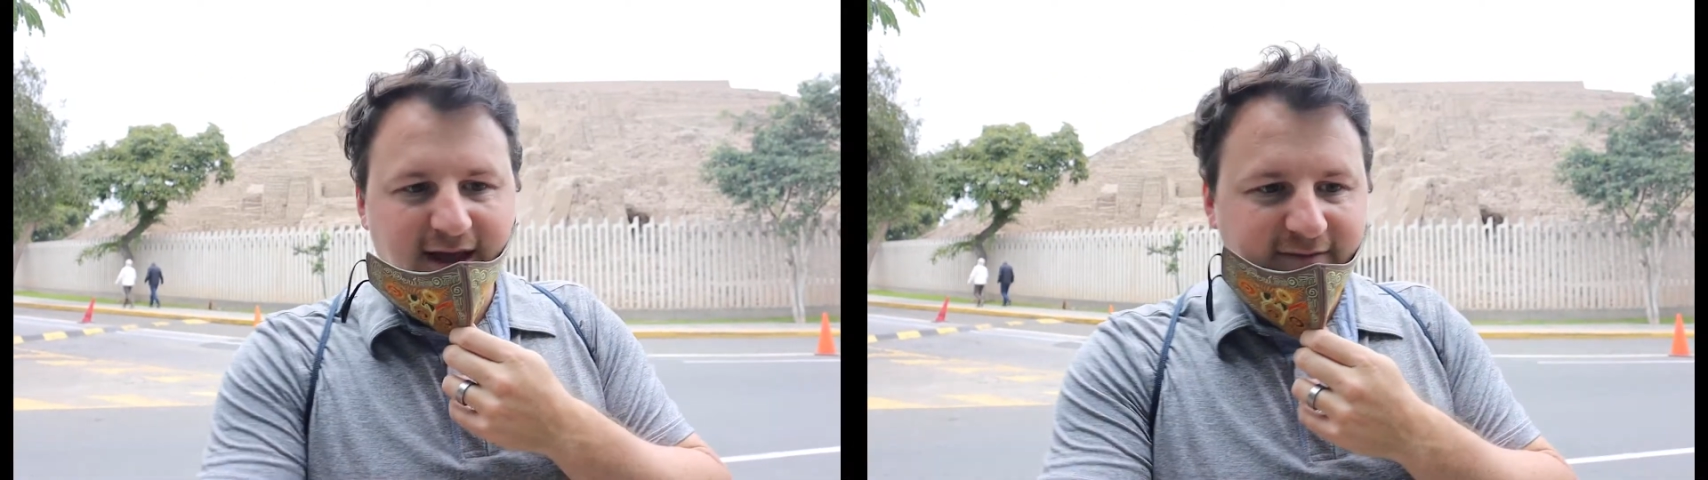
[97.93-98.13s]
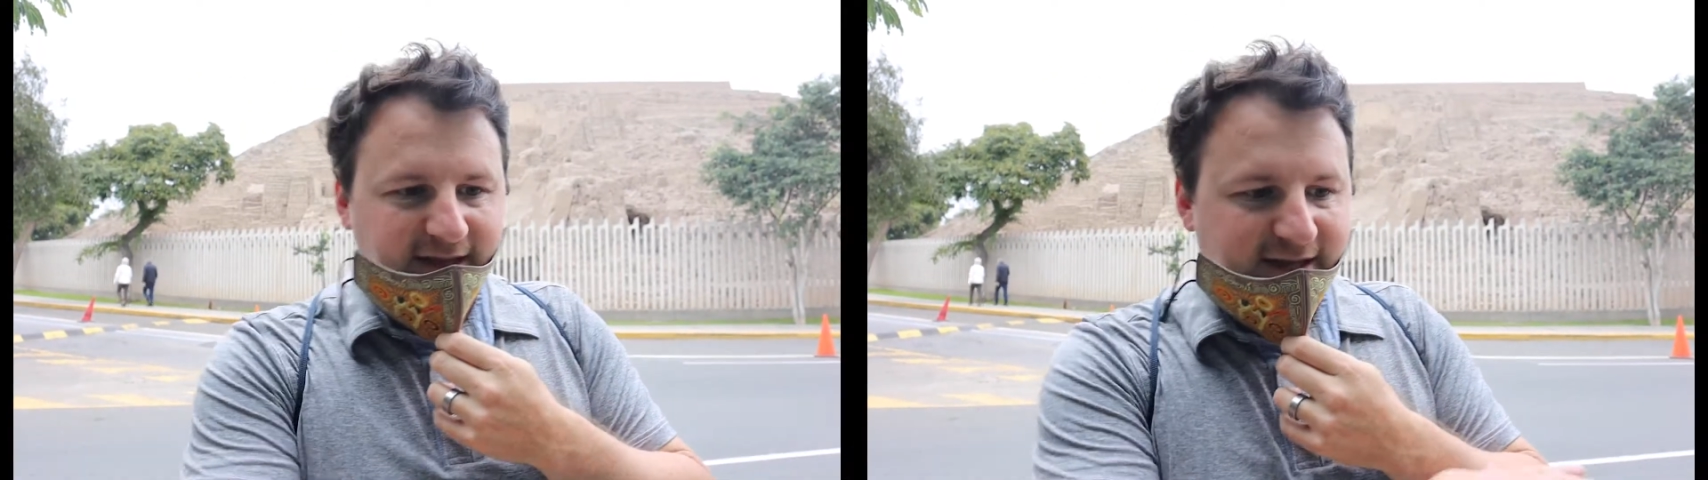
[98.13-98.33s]

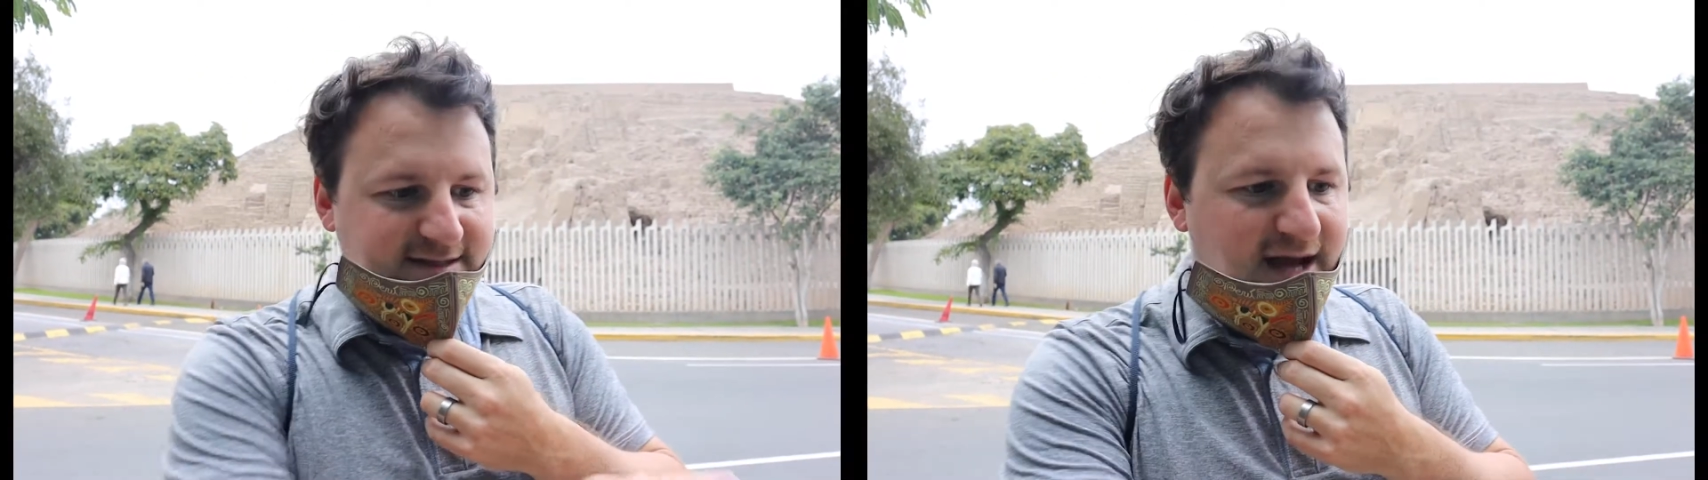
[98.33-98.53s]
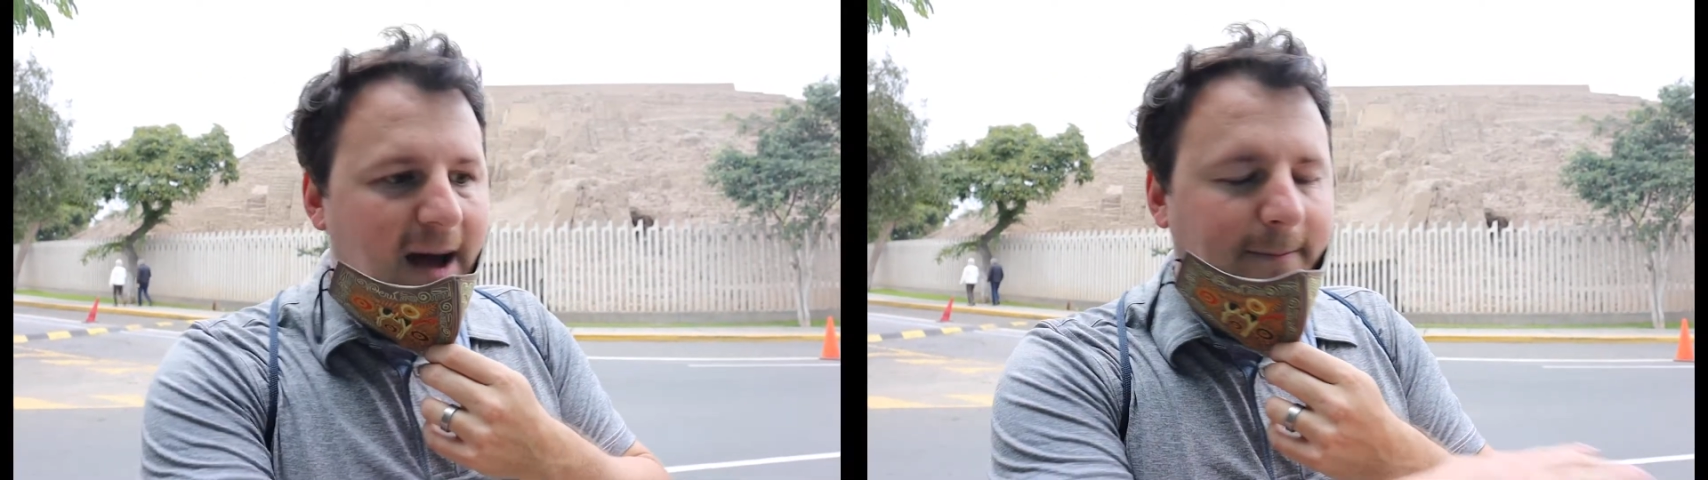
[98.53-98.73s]
have like
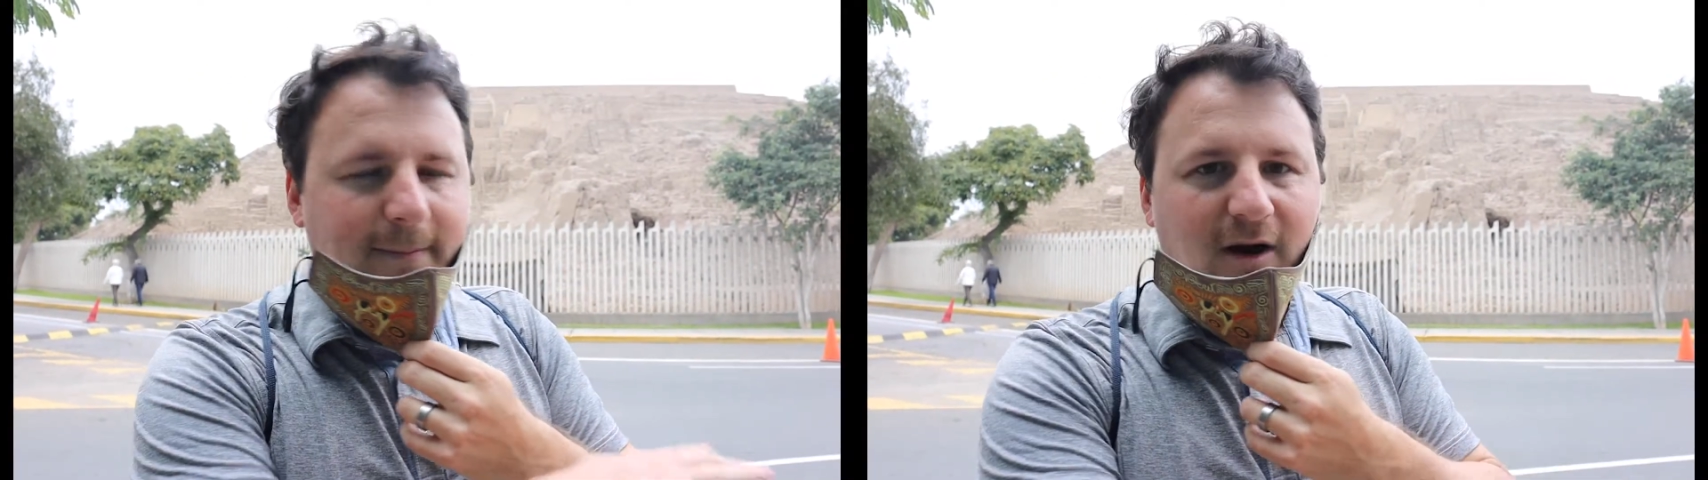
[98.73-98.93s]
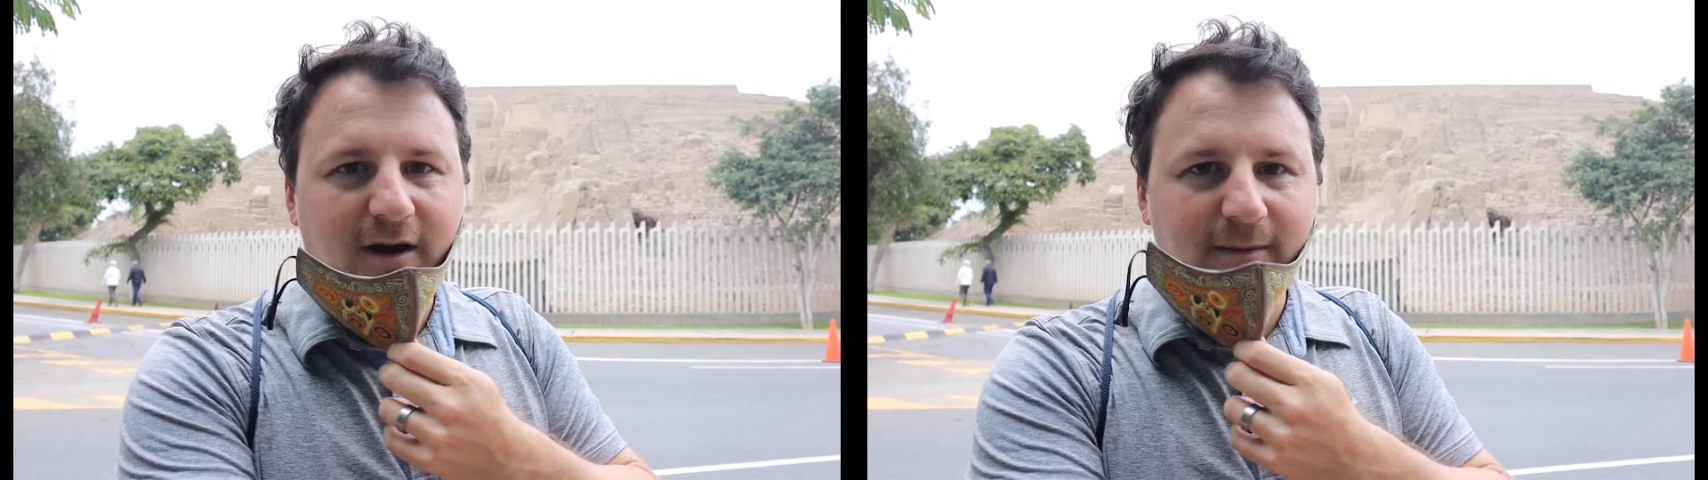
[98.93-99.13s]
a top
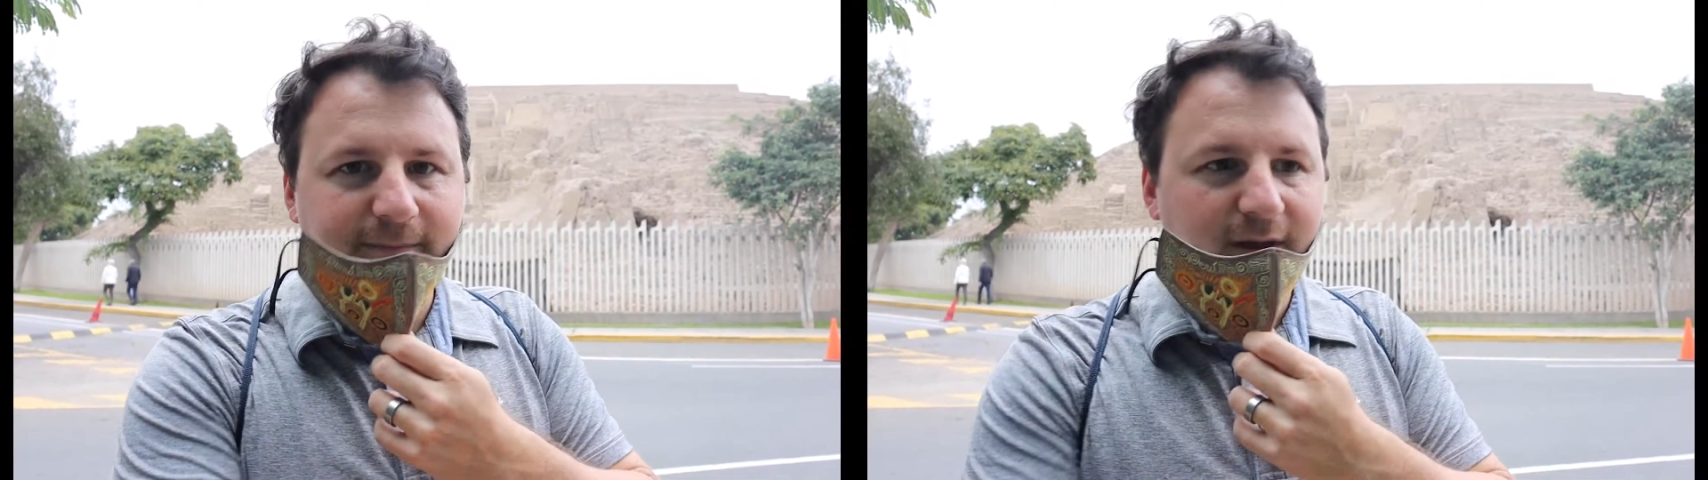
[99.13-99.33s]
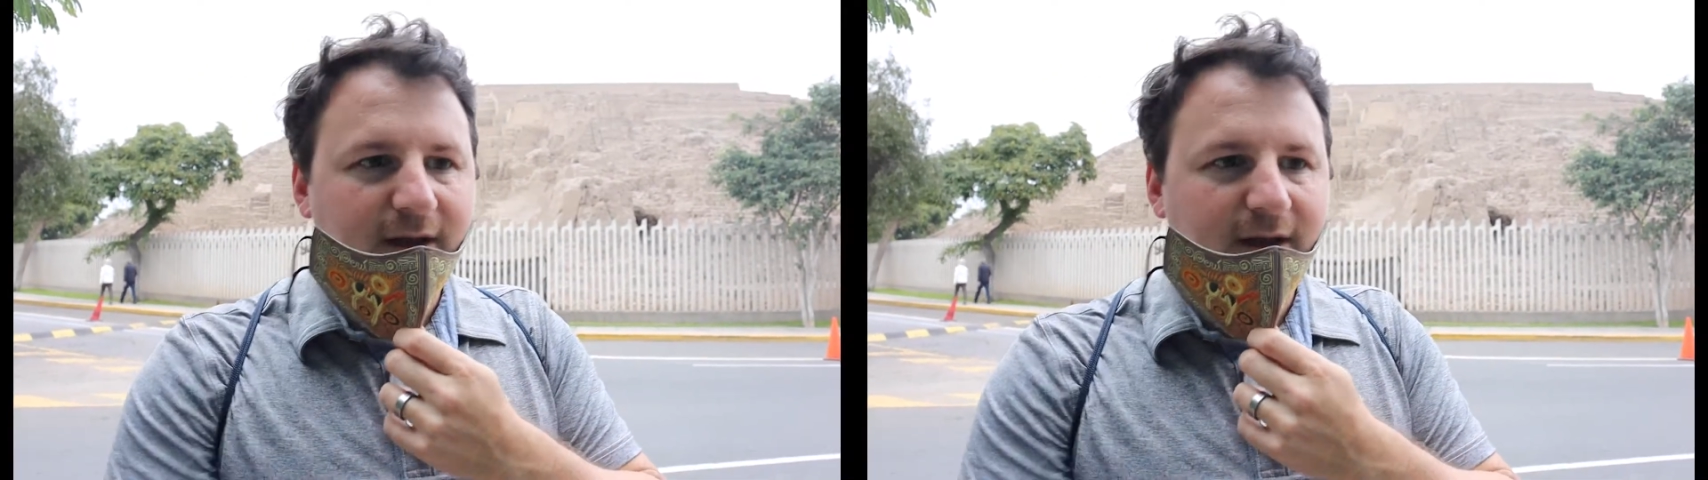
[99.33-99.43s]
on them.